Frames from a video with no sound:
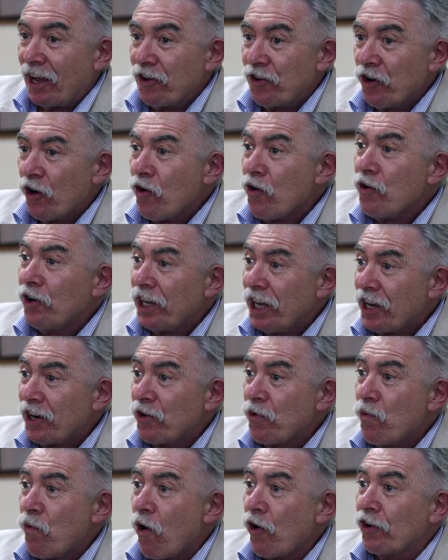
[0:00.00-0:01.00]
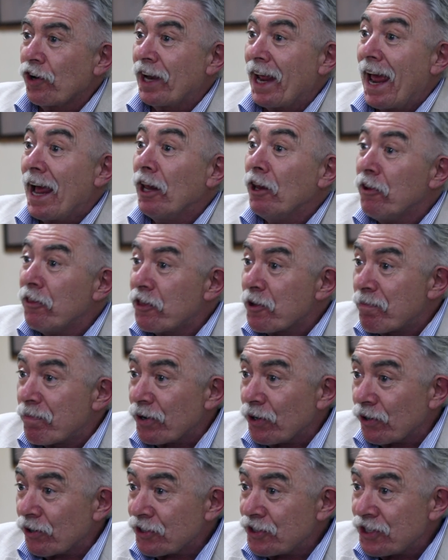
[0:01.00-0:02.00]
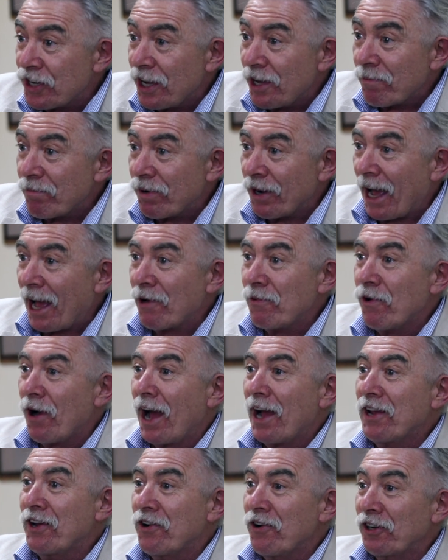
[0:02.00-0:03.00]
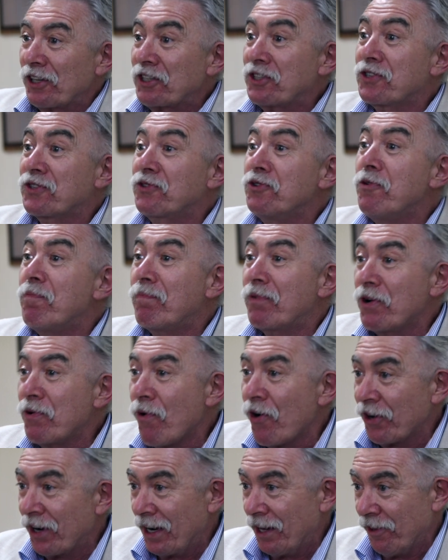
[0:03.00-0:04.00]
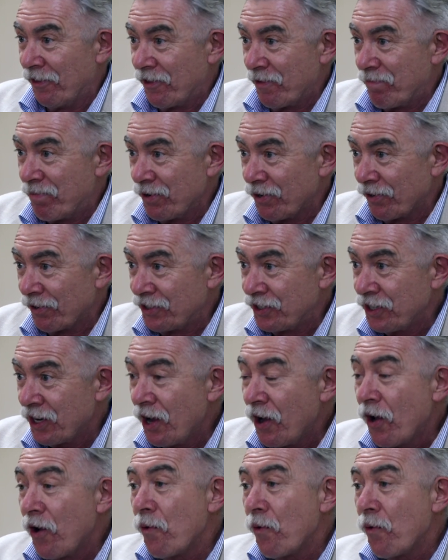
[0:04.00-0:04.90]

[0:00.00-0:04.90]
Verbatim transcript: not only in a one health approach, but what I call a super one health approach,